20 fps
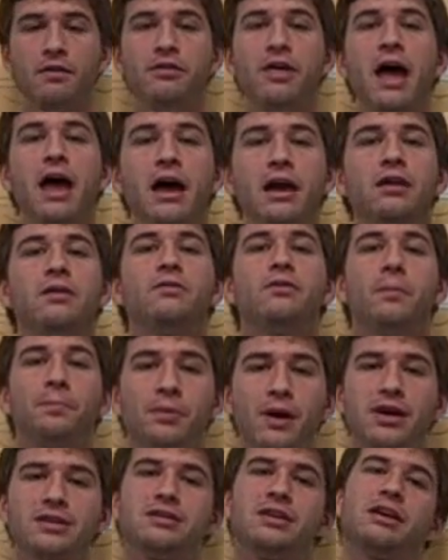then the
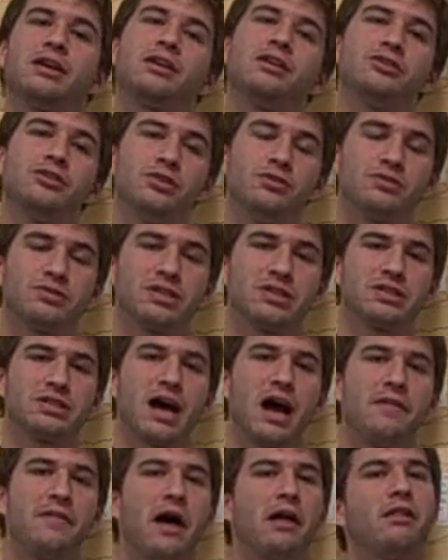president can choose to
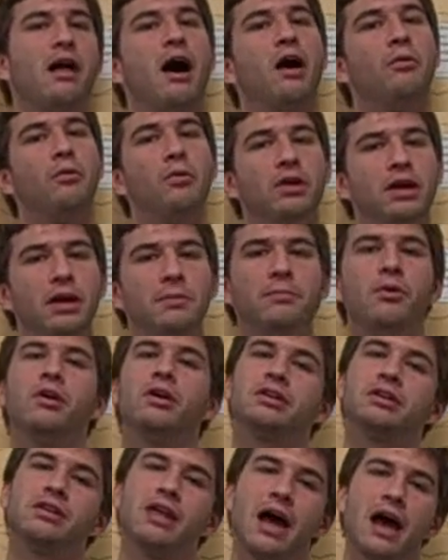sign that law. We'll get
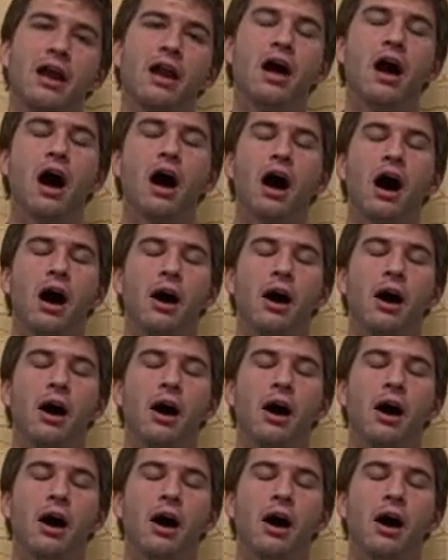more into that